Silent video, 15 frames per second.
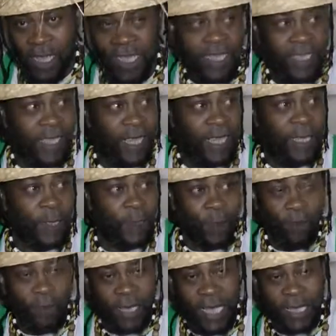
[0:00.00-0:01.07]
In
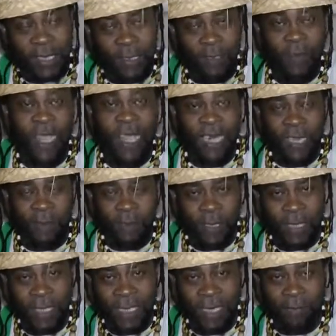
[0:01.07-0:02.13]
some cases you can
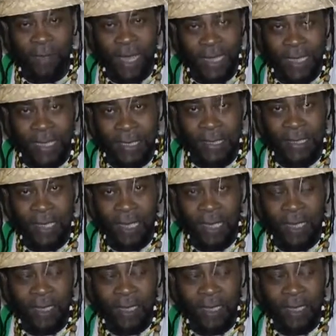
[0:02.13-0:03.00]
even see the bodies.